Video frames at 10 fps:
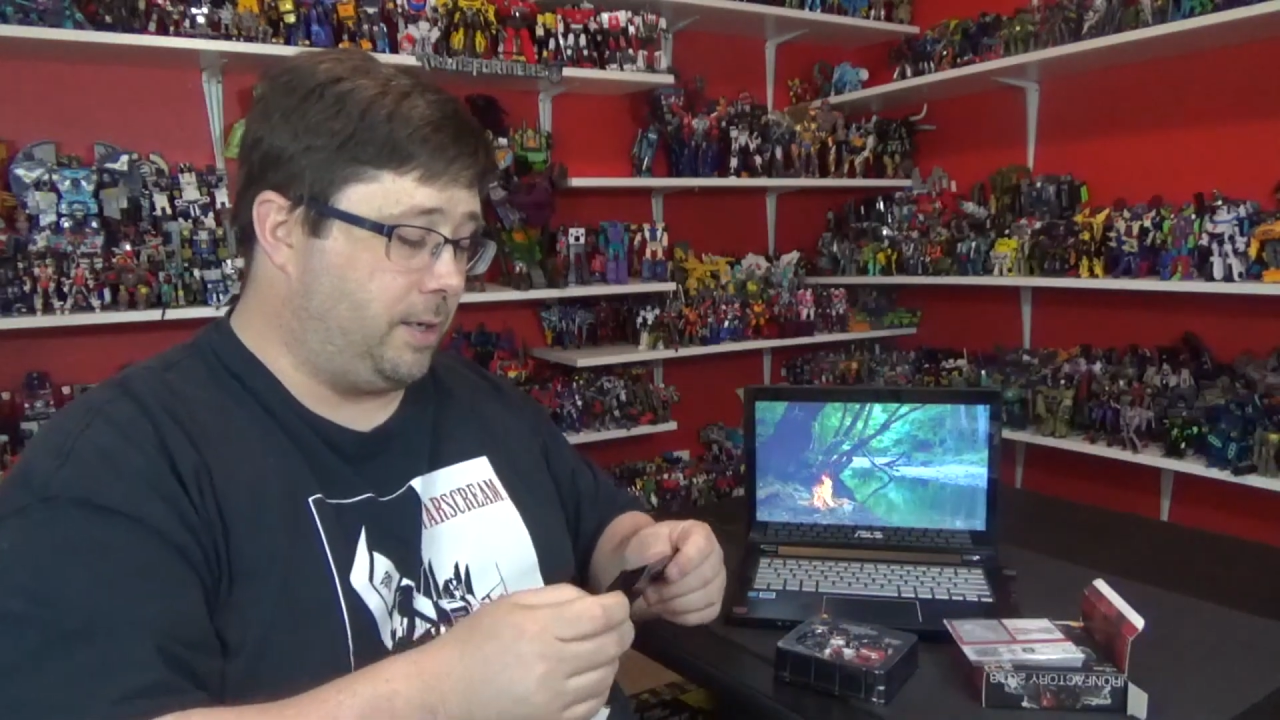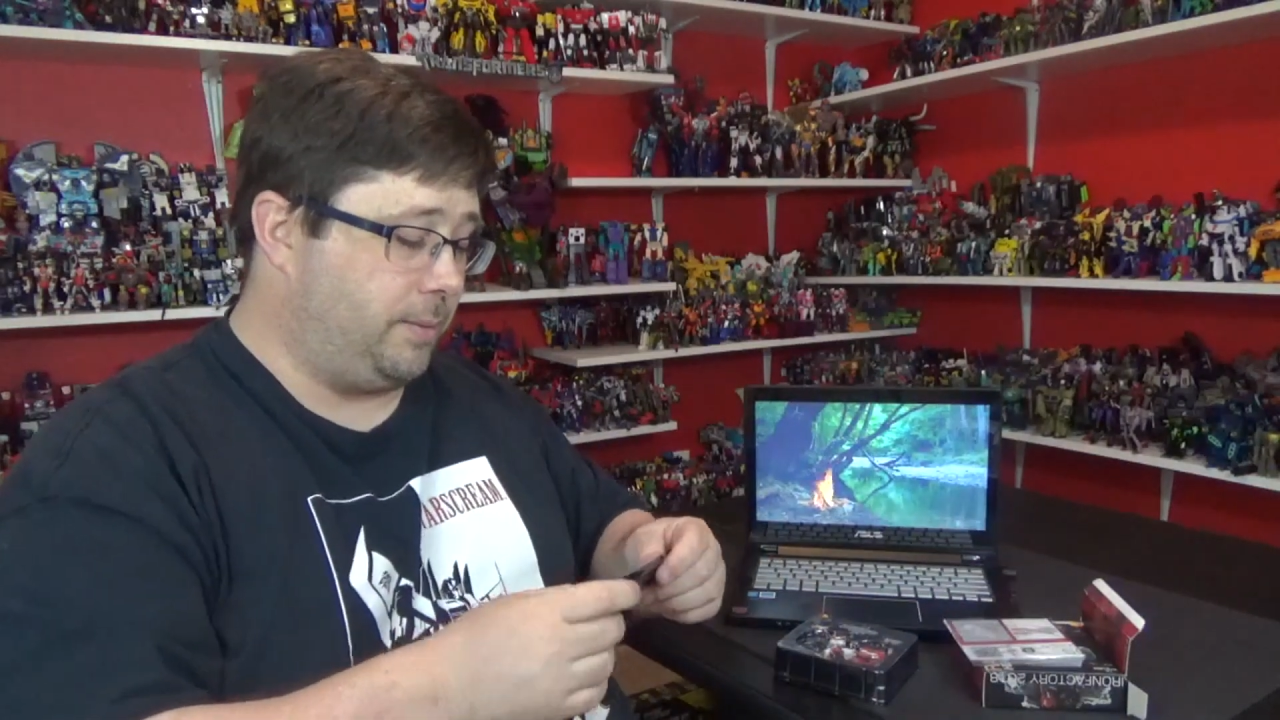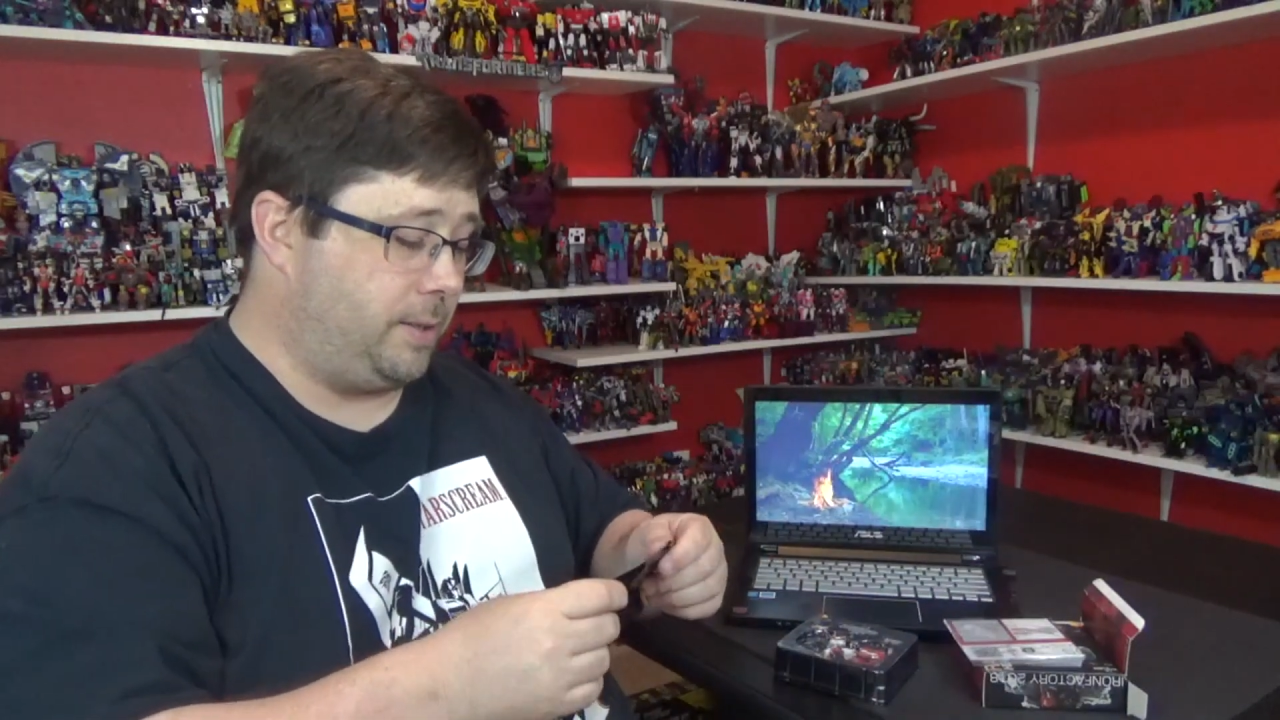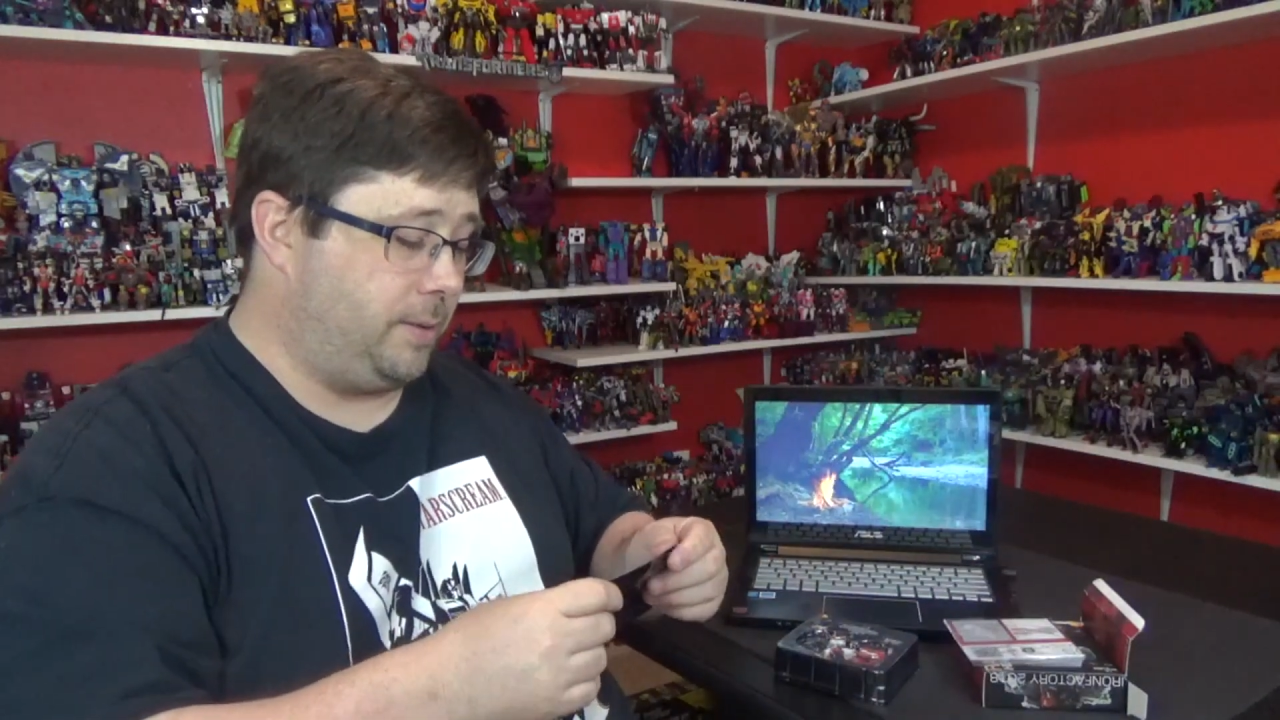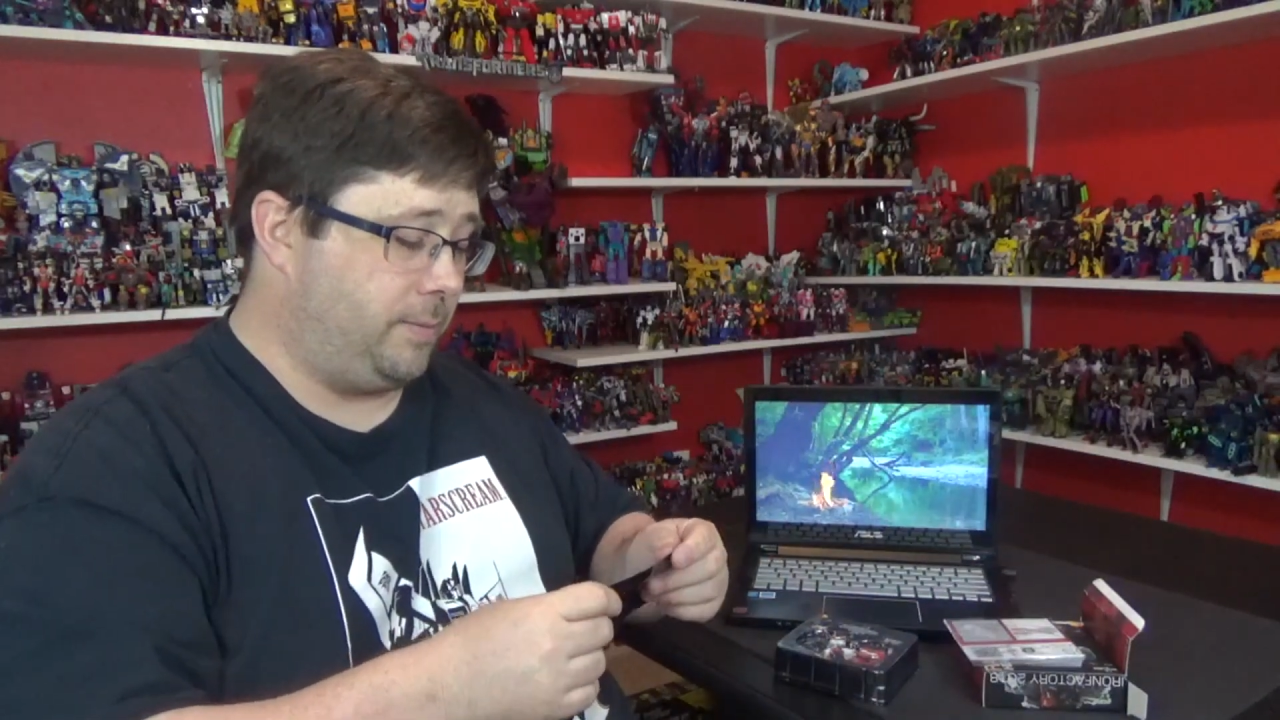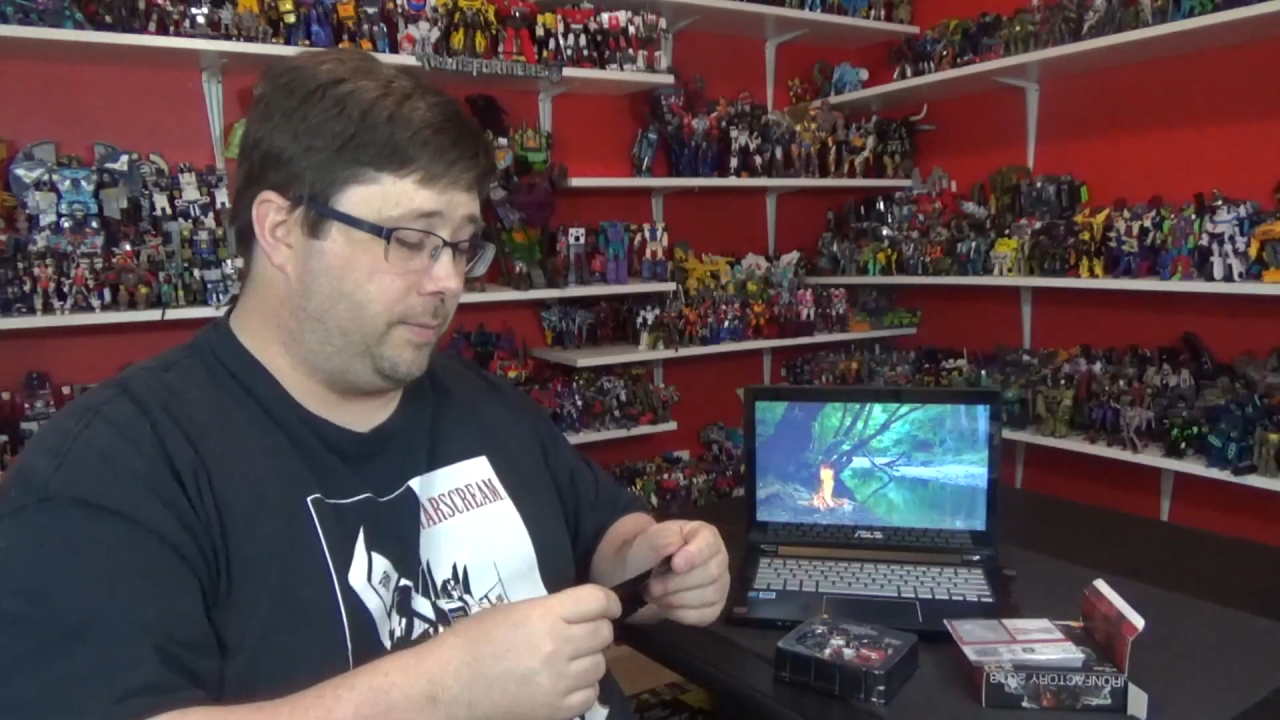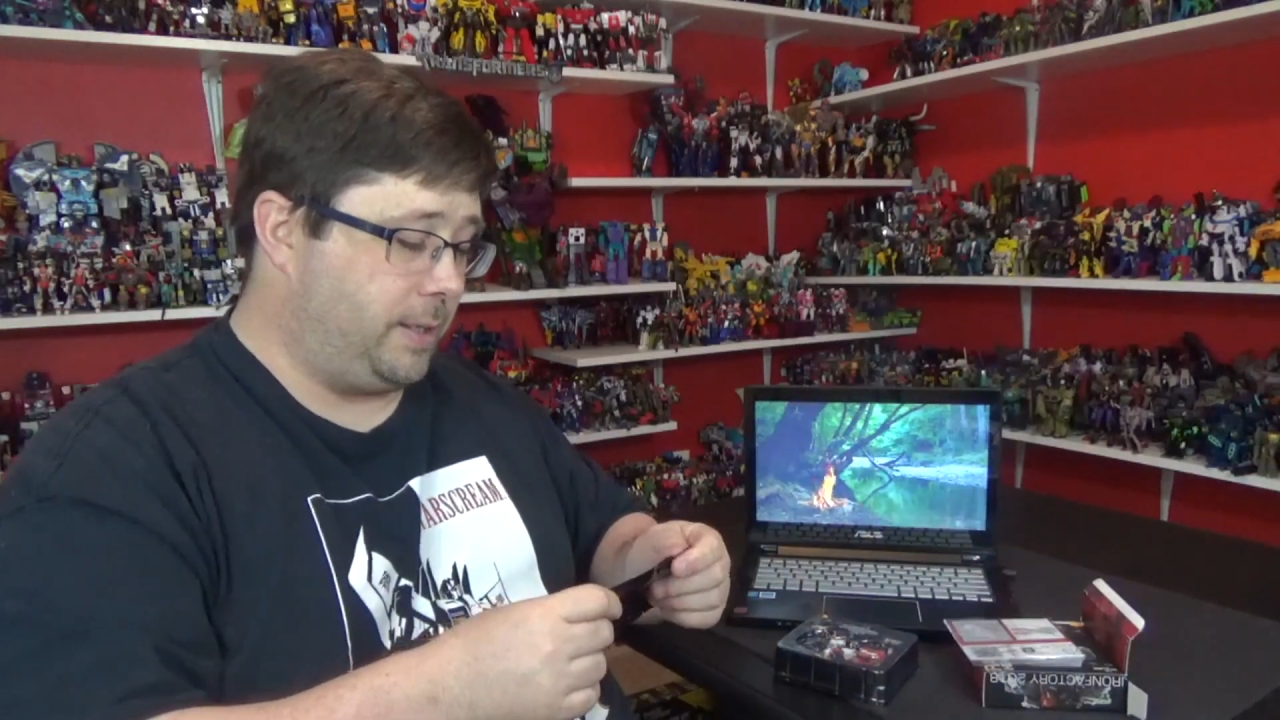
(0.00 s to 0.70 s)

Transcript: up and see what